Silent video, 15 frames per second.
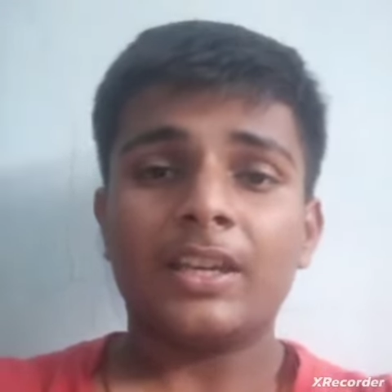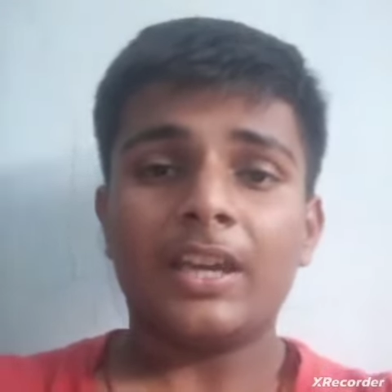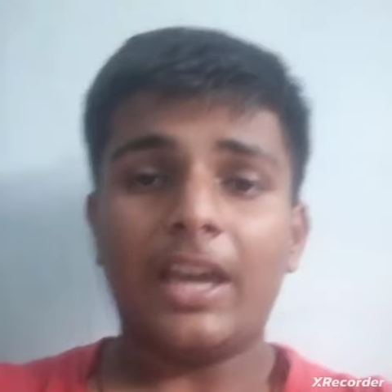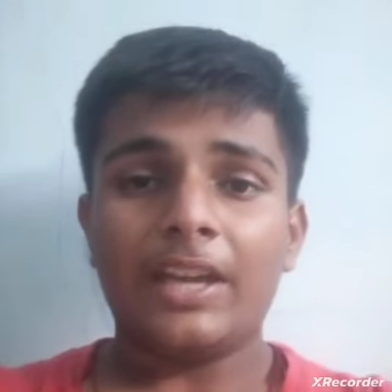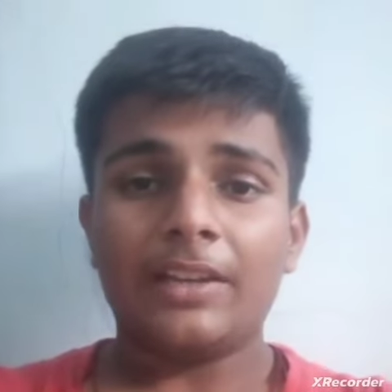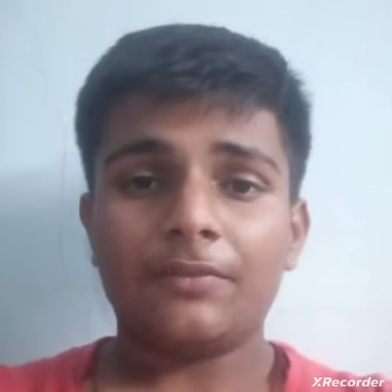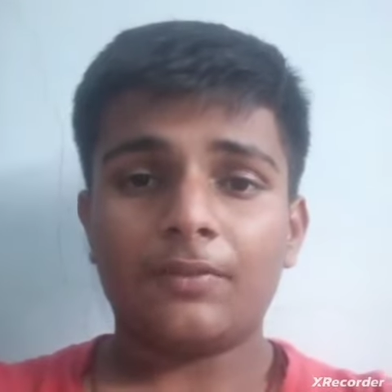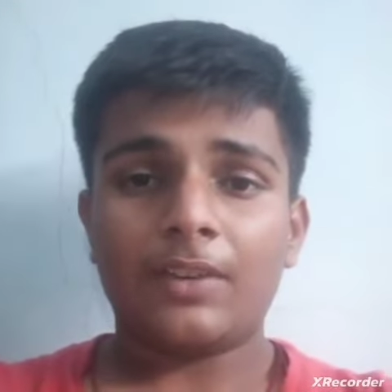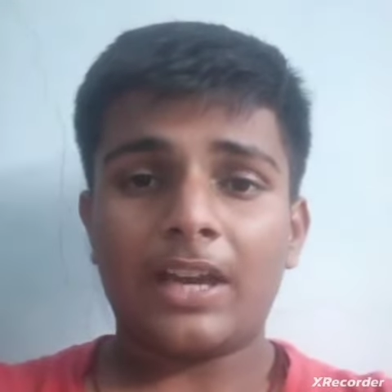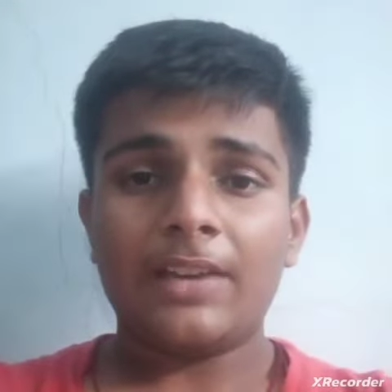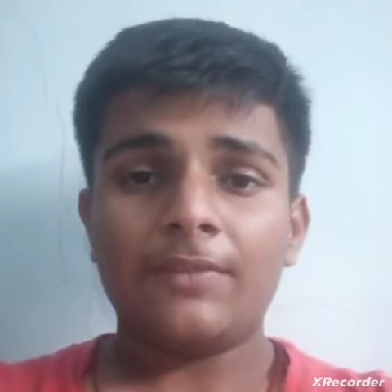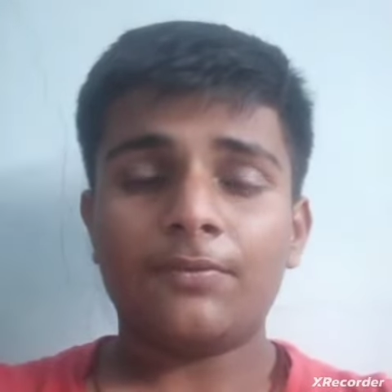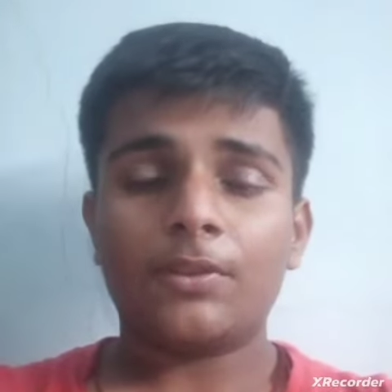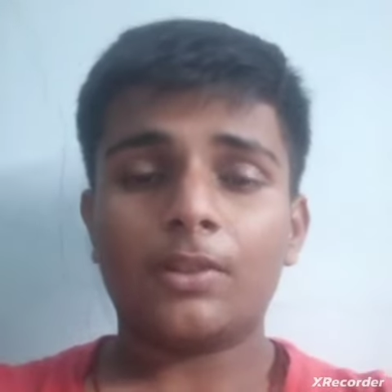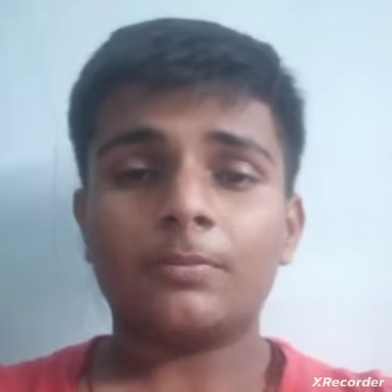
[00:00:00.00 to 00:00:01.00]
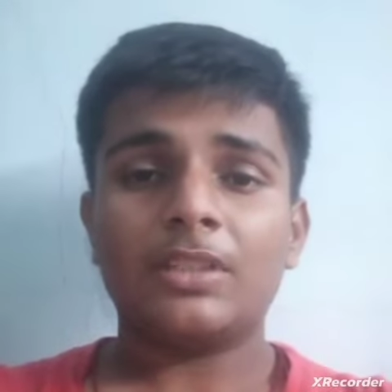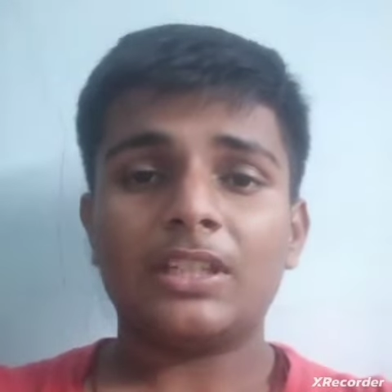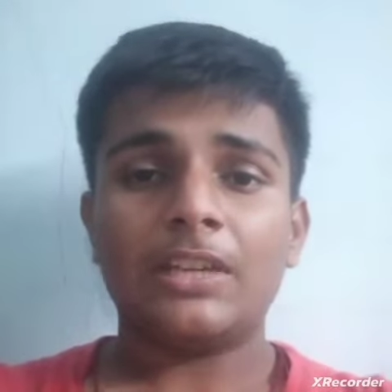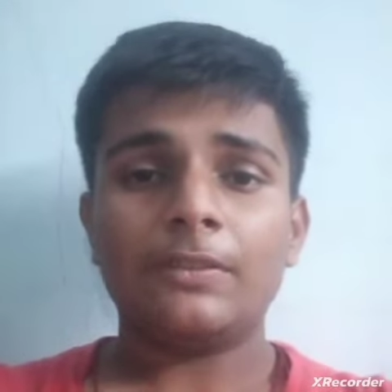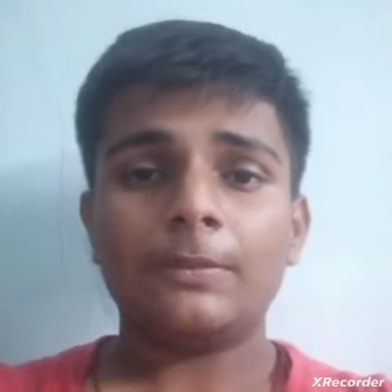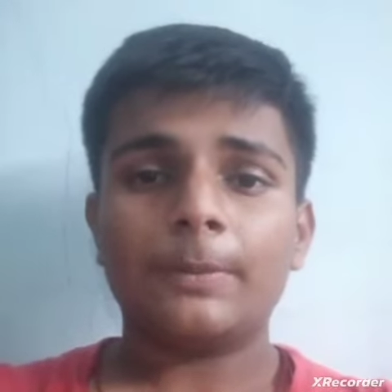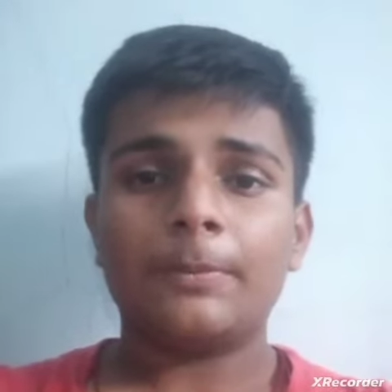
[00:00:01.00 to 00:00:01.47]
and I am from
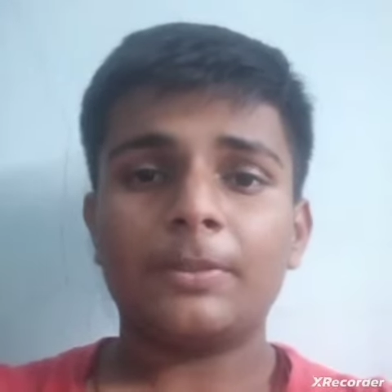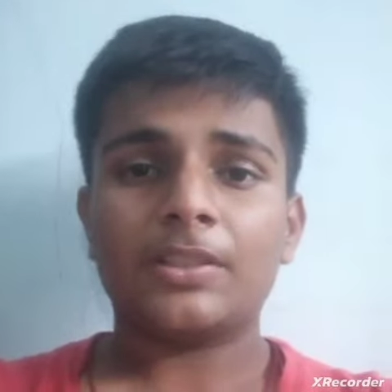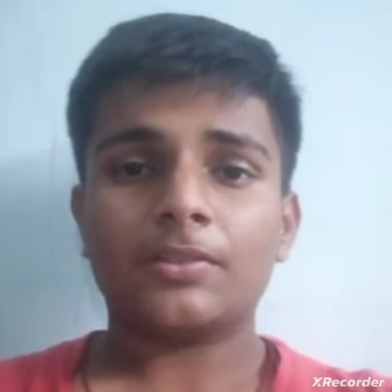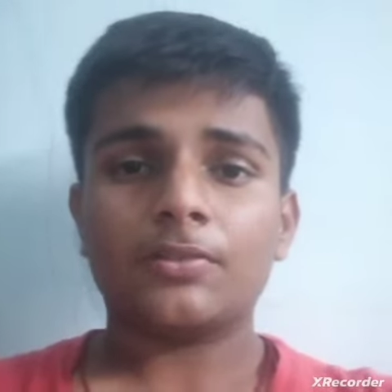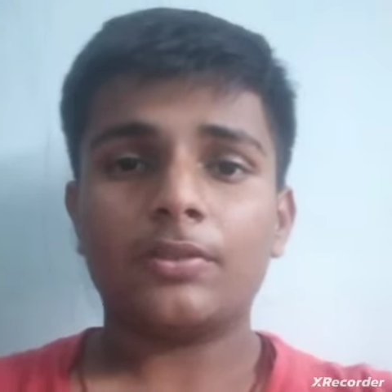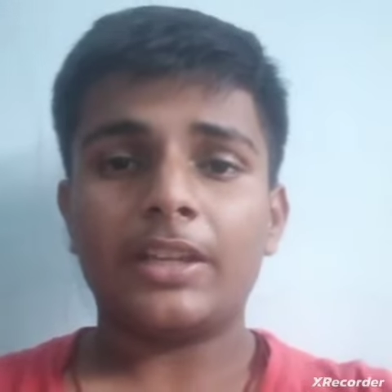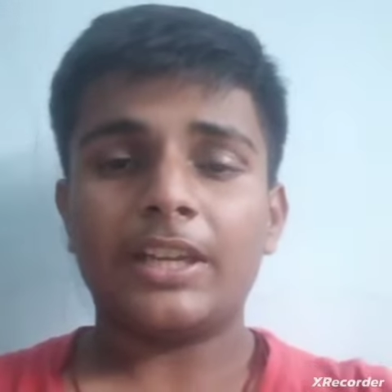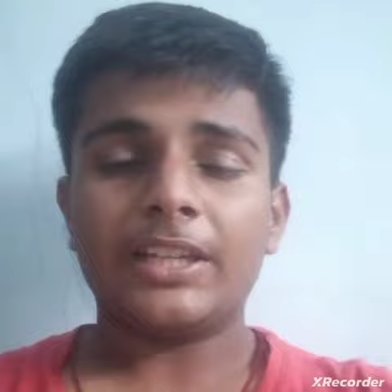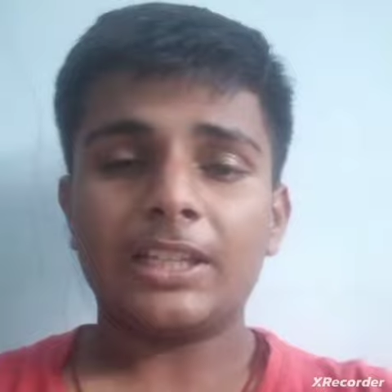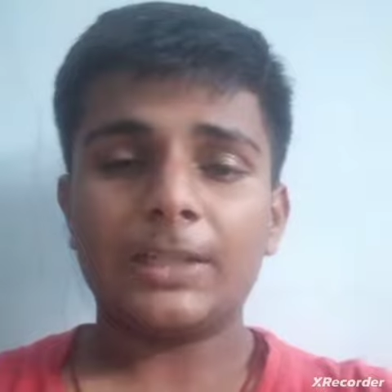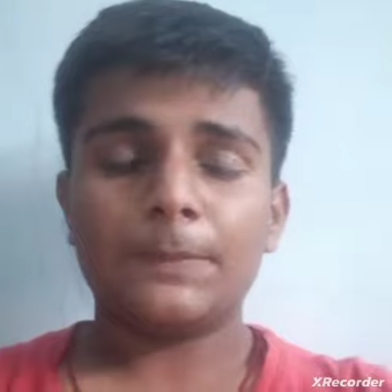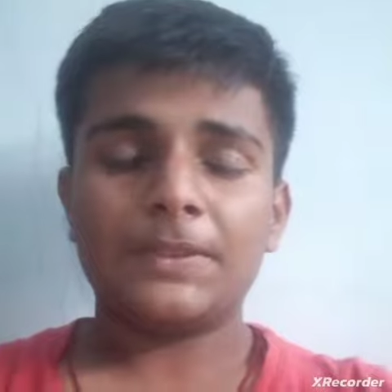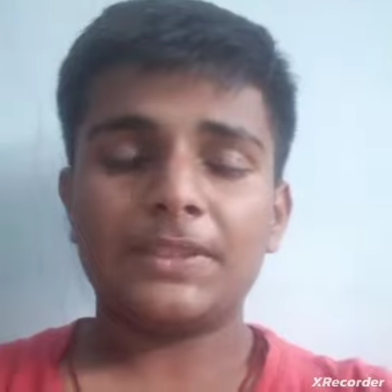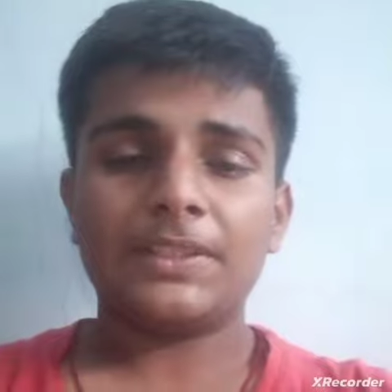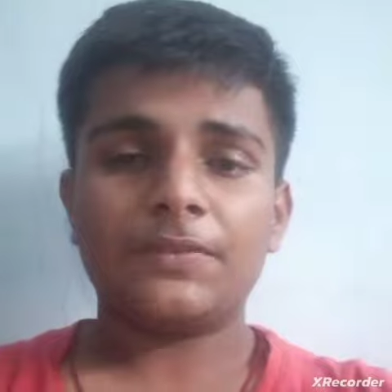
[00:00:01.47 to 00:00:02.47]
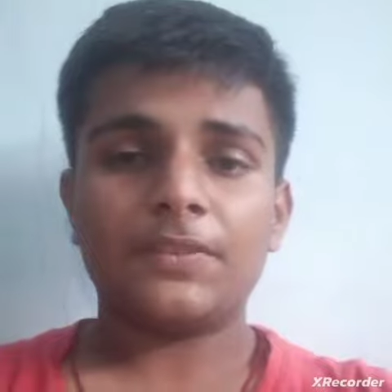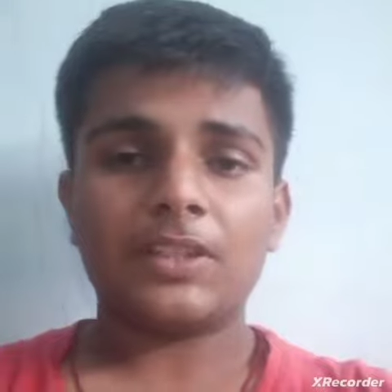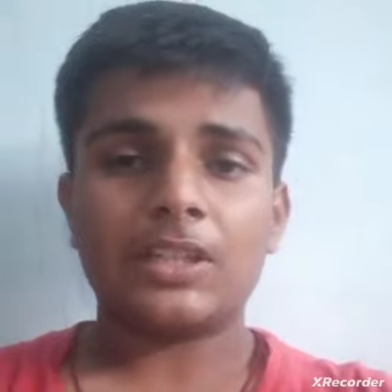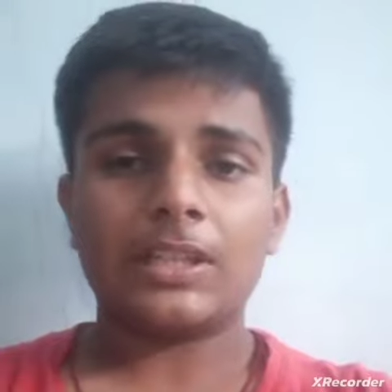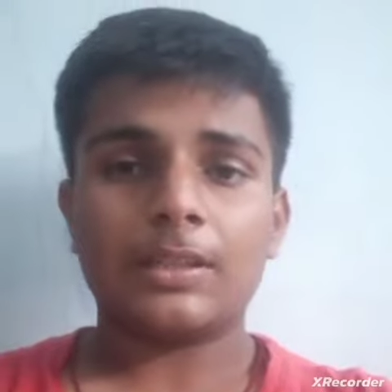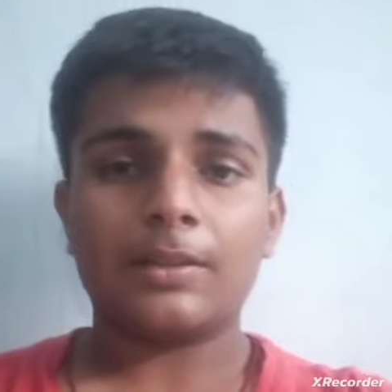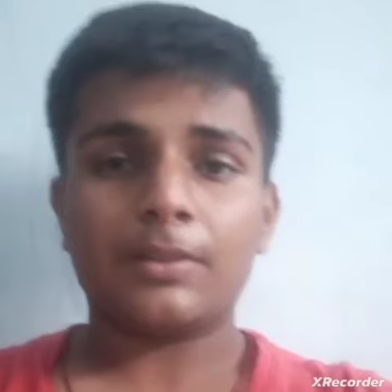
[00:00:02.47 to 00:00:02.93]
DAV Public School NTPC
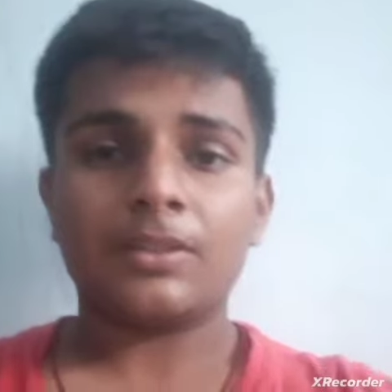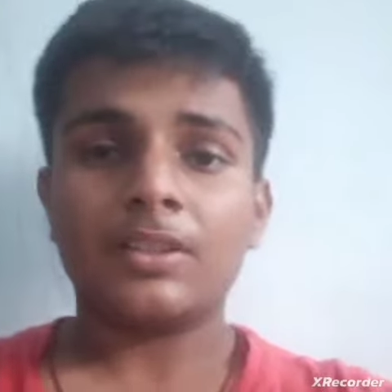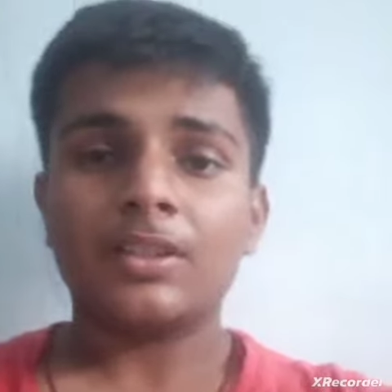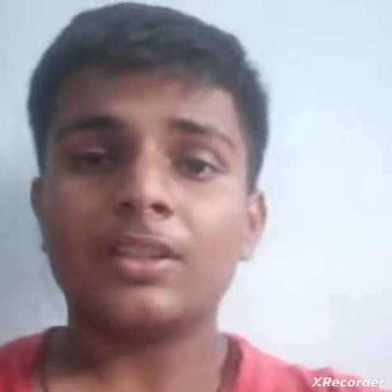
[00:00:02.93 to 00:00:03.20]
Faridabad.